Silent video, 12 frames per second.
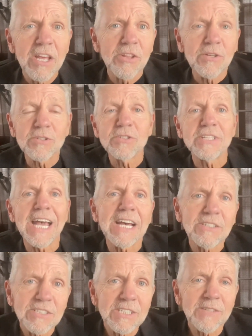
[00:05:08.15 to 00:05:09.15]
There's
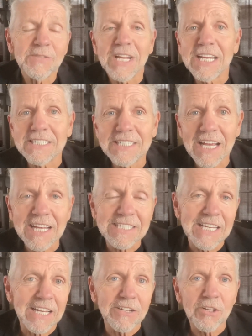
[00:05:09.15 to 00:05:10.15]
thousands of nice guys
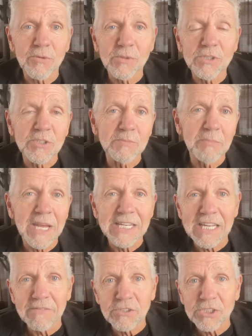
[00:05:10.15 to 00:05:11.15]
out there that would just beg
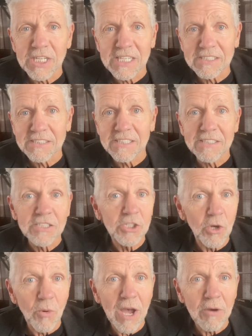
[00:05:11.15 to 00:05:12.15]
to have a chance to
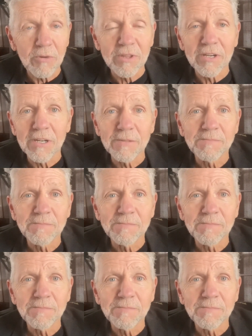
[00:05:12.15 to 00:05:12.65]
go out with her.